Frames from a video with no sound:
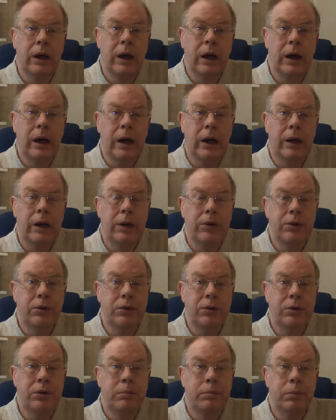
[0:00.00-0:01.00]
and I
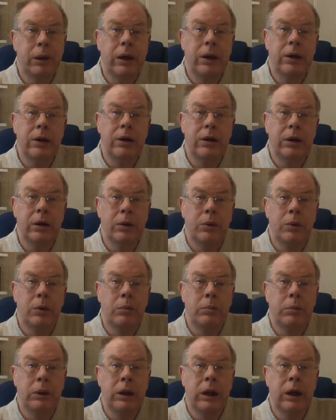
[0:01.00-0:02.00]
suspect there will
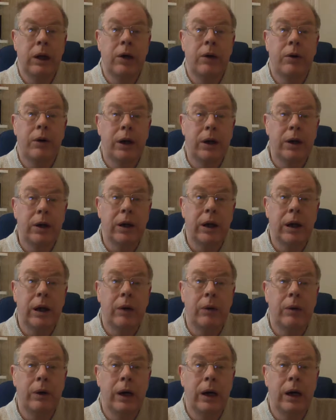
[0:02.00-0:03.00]
be a
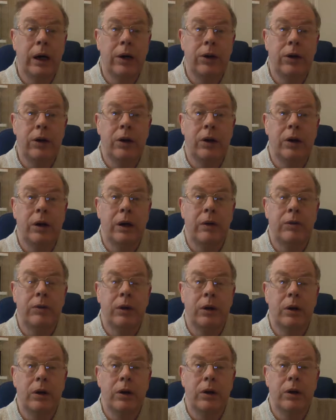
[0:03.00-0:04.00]
crackdown and you're going to have
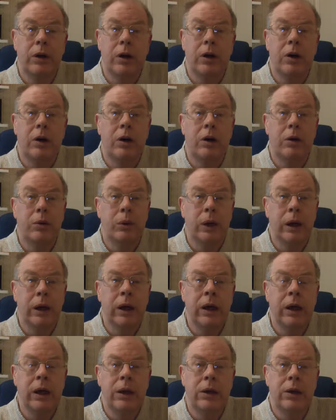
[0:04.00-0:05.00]
to learn the hard way
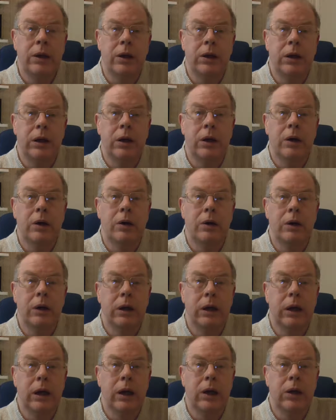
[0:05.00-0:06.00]
that you
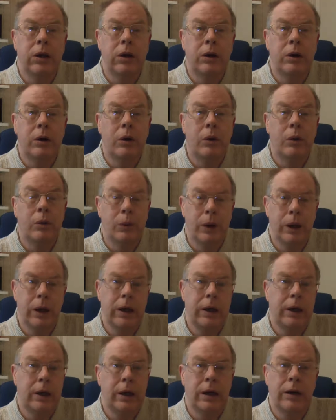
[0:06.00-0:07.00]
can't get your own way
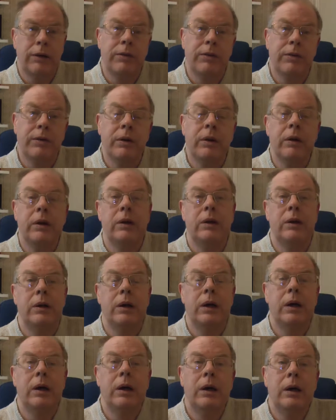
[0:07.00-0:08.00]
in life.
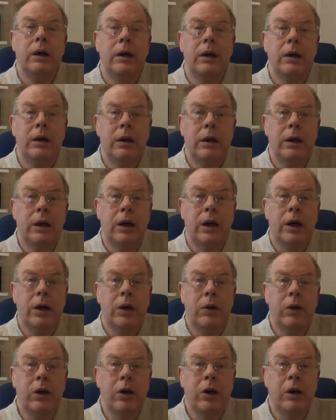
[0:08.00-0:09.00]
I
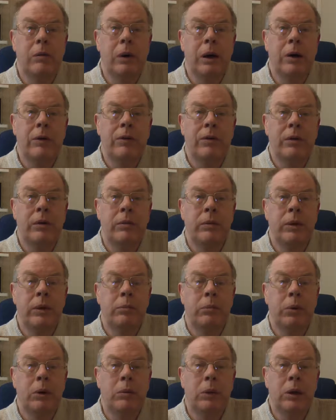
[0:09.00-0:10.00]
know come out from the
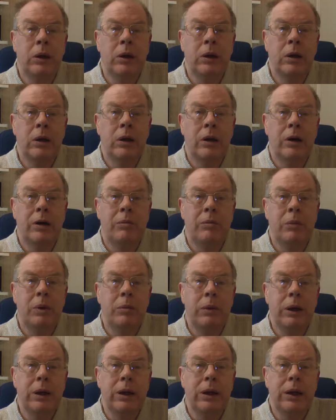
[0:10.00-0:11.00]
bubble of
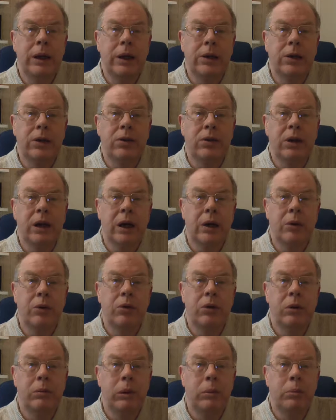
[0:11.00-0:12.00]
mummy and daddy's house
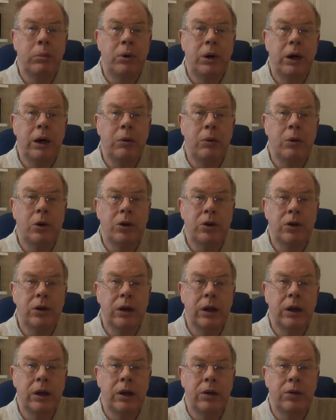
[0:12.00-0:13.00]
to be brainwashed
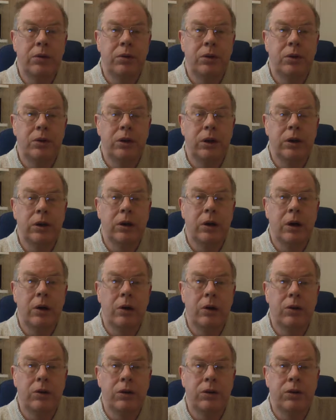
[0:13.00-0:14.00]
in assorted
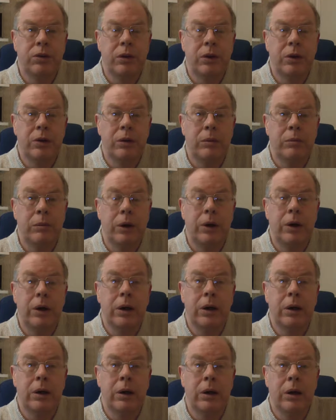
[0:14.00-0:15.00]
colleges throughout
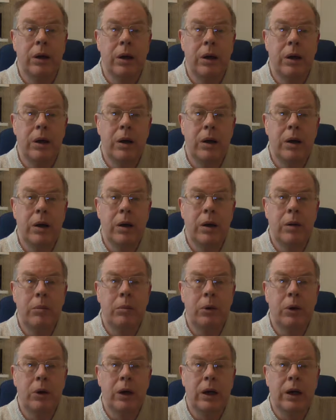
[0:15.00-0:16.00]
America,
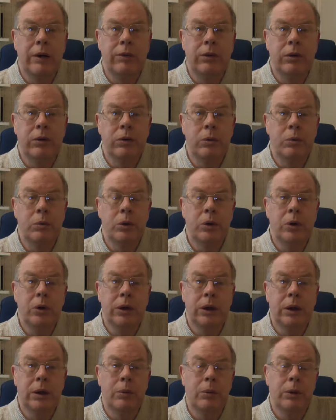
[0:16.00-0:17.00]
but life doesn't work
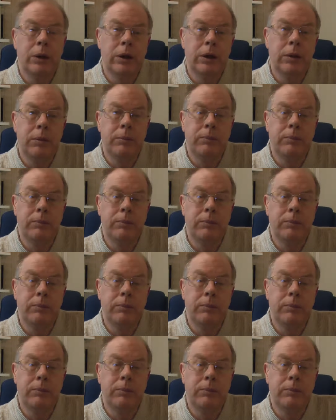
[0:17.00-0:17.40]
that way.